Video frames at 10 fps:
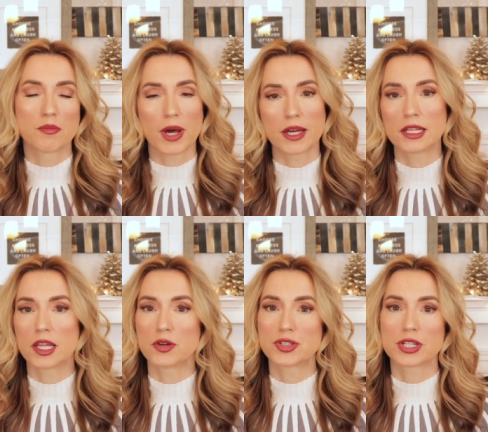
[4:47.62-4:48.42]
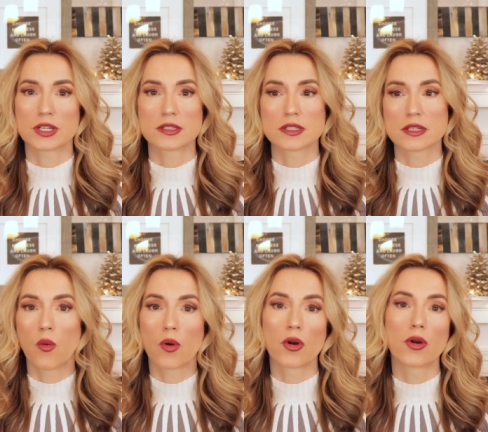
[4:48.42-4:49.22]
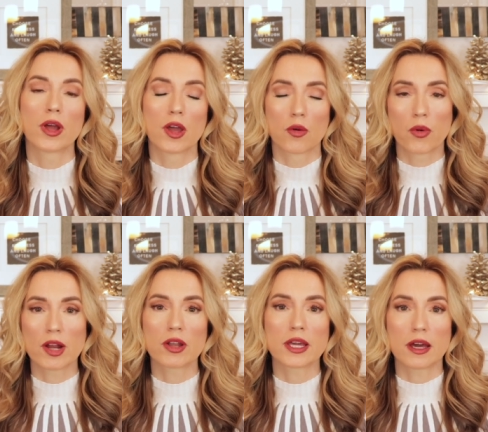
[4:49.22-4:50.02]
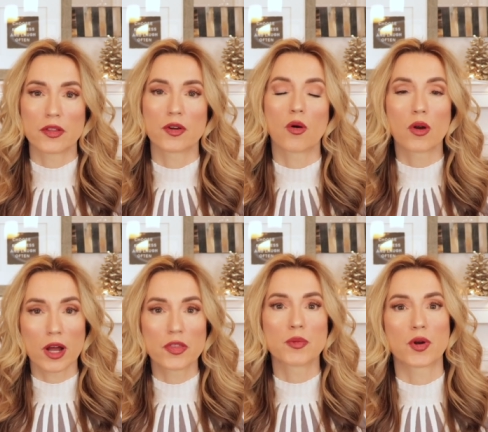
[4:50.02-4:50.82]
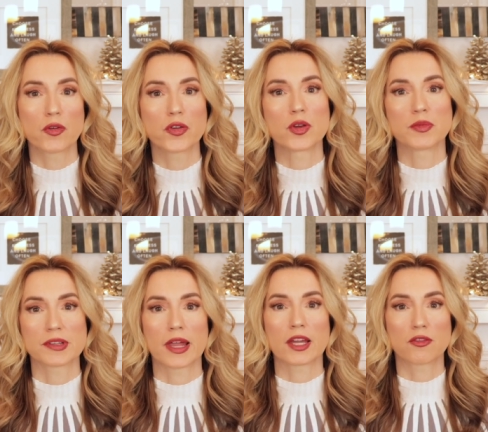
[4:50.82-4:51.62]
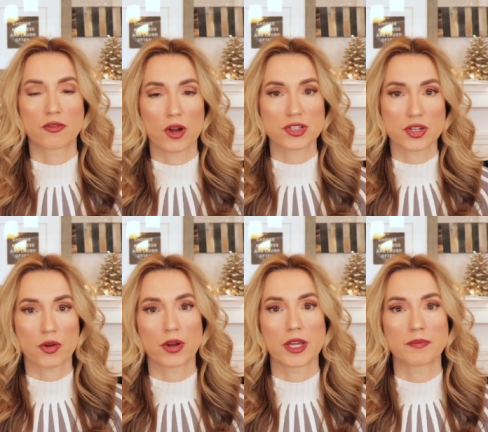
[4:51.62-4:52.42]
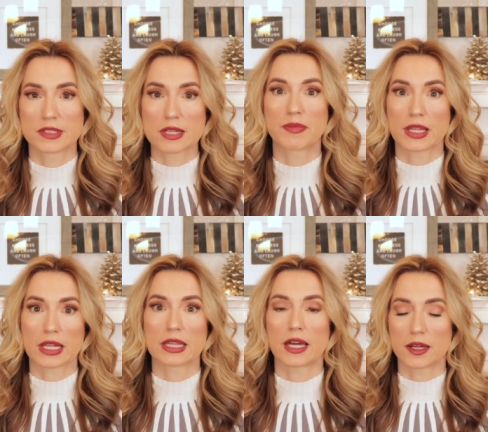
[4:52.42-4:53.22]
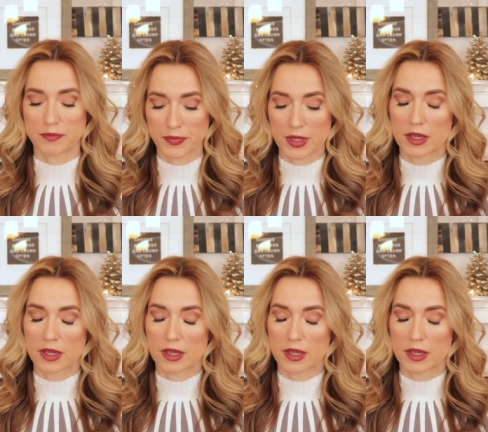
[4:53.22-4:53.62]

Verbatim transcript: body lotions, or rarely other, or other perfumes like fresh cream, something like that.